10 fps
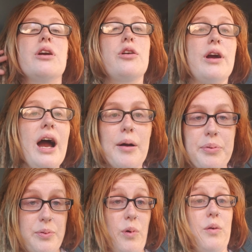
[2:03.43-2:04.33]
crap
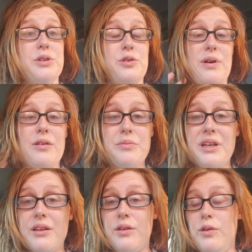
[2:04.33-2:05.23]
what was around
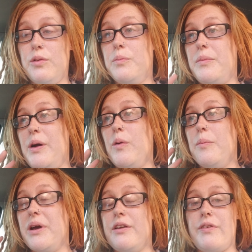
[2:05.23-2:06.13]
me and what
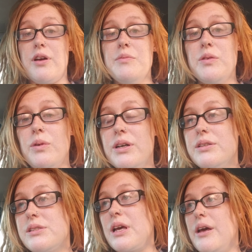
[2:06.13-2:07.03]
my environment
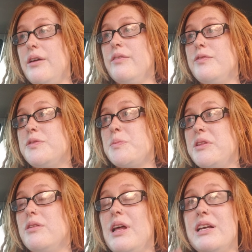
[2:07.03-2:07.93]
was. I've spent
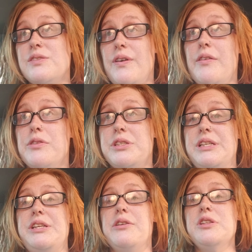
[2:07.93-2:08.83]
the last 5 or
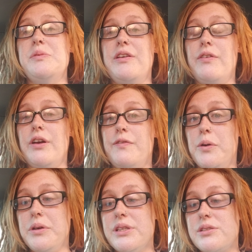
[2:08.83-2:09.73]
6 years being very
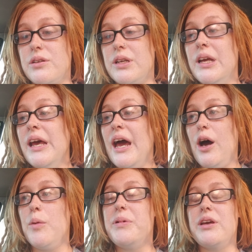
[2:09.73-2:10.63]
focused on
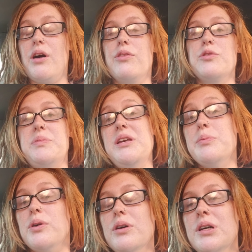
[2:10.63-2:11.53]
helping other
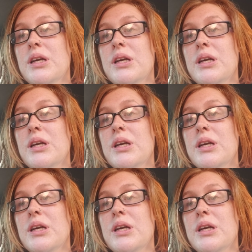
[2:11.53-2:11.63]
people,